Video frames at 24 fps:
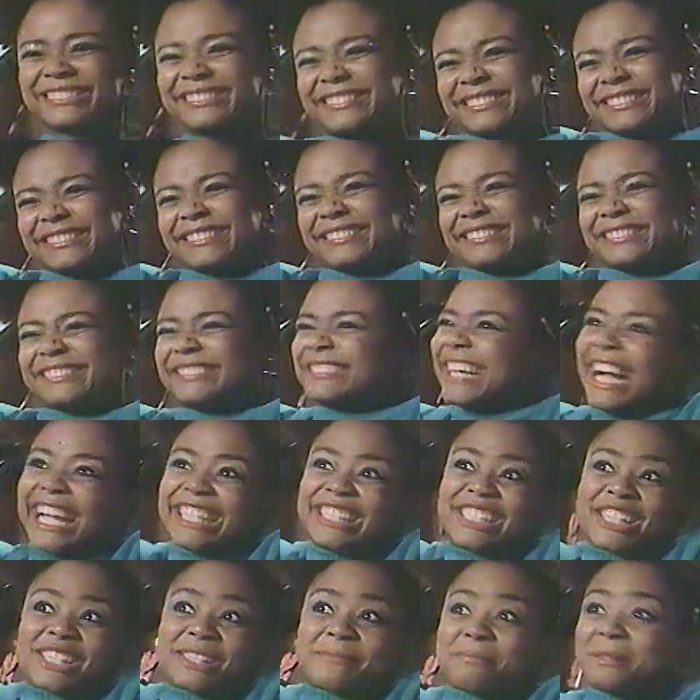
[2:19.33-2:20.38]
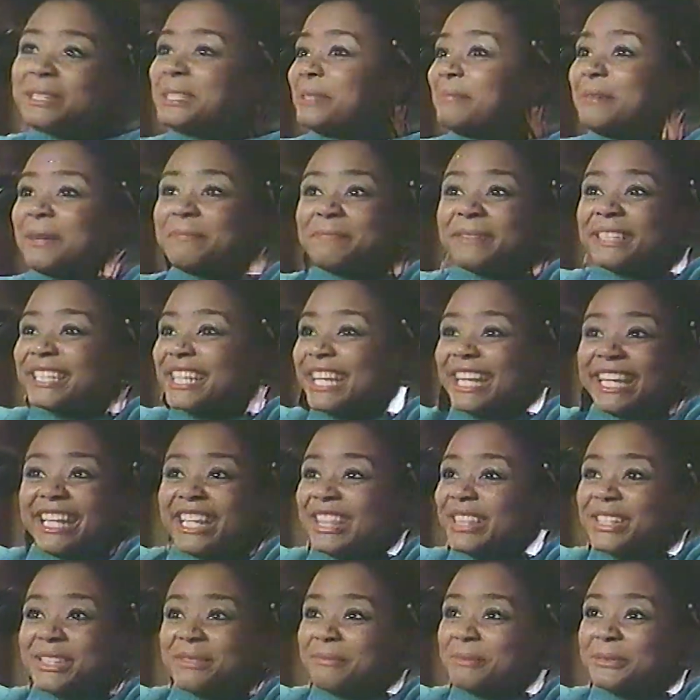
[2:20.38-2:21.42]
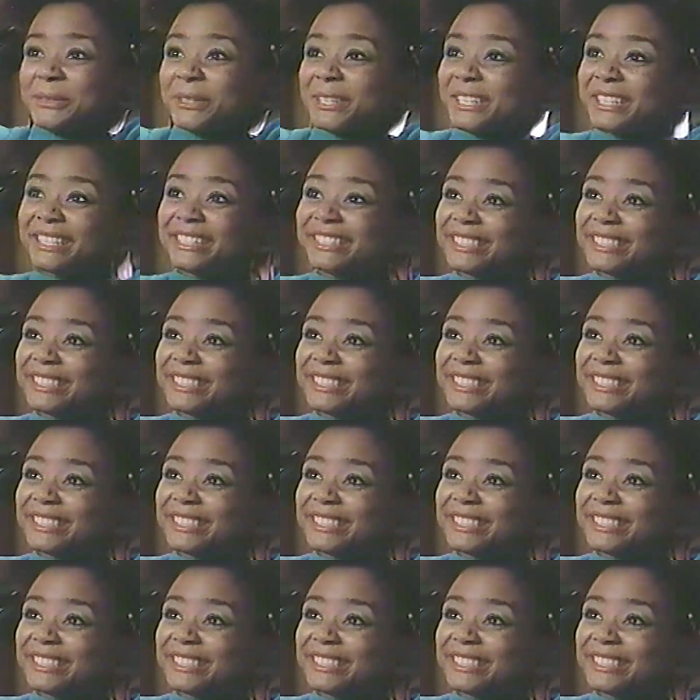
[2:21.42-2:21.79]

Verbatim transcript: Ooh, I just picked them up at Kinney this morning.